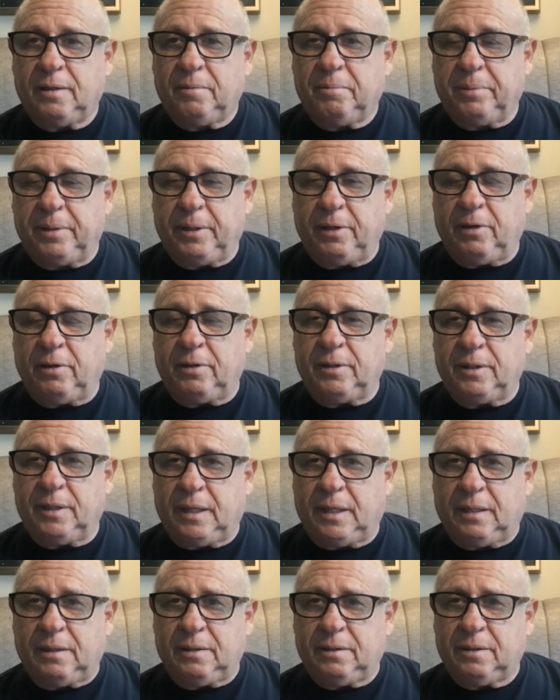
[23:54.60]
beyond
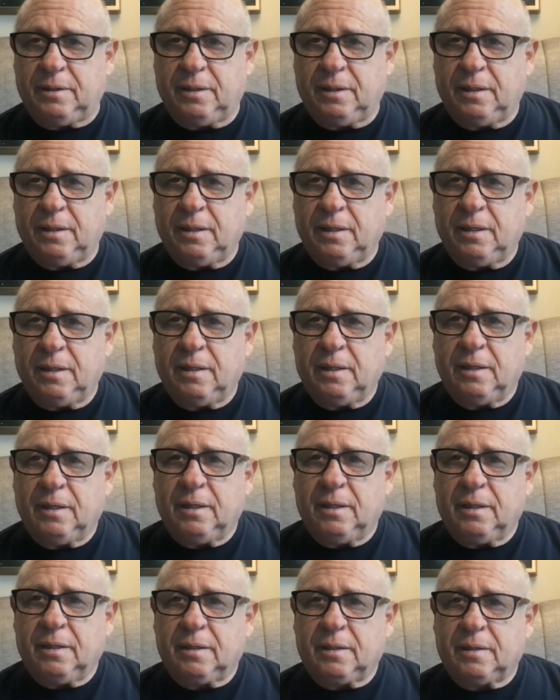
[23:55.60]
us,
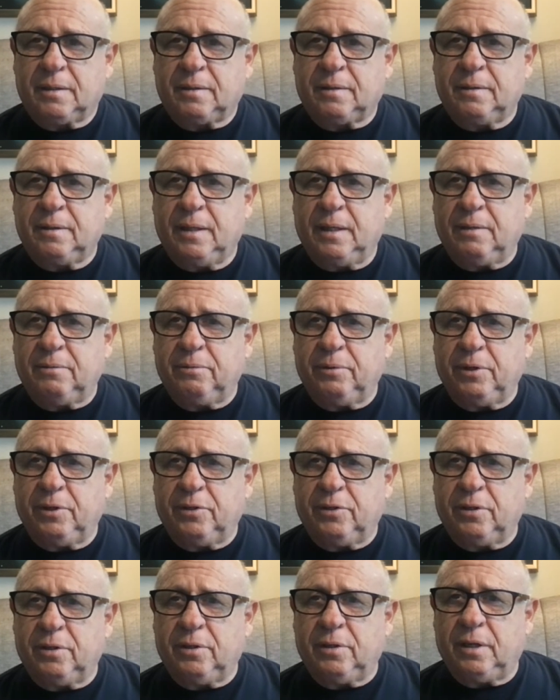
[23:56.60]
and we
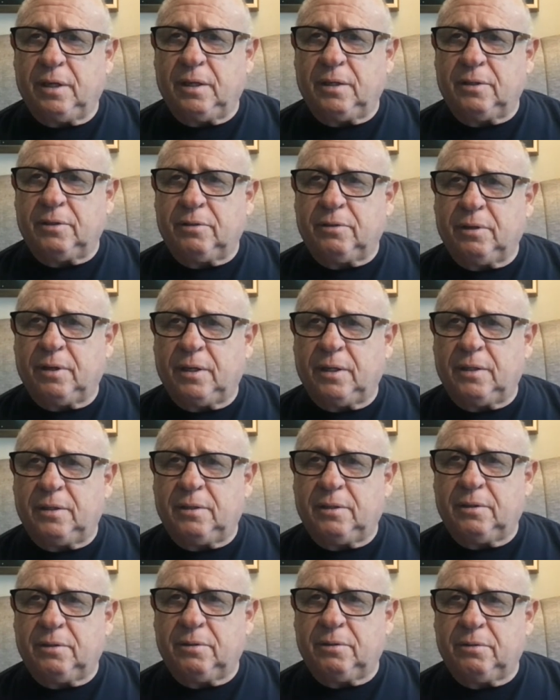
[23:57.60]
should not try
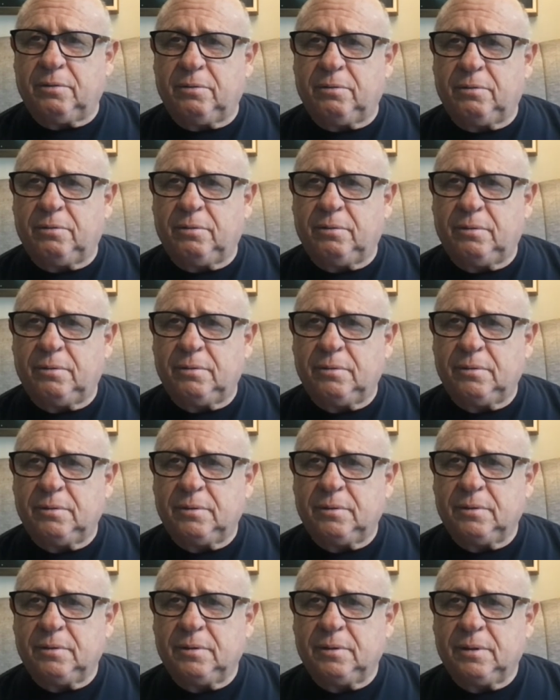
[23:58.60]
to
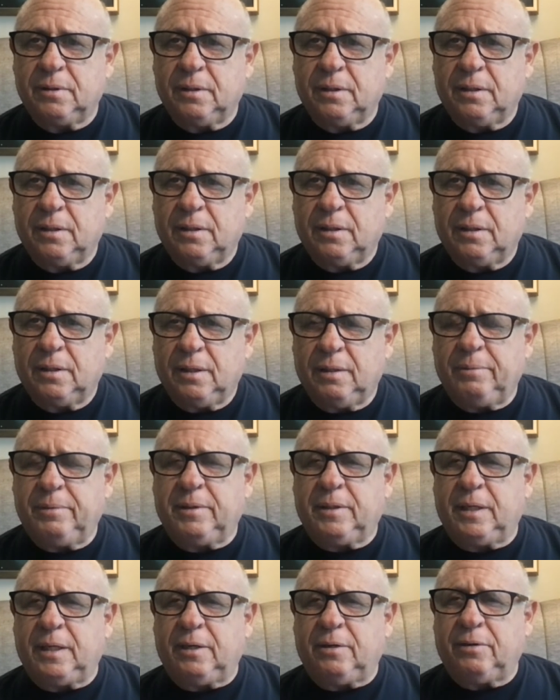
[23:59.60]

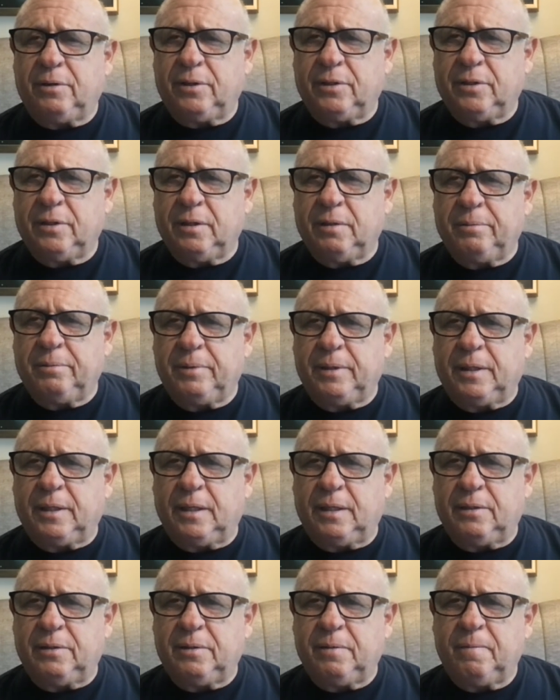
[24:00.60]
imitate Krishna,
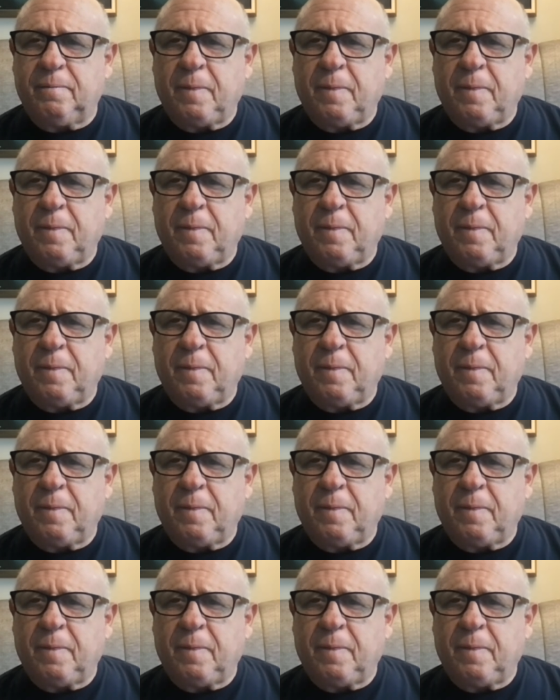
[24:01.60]
because,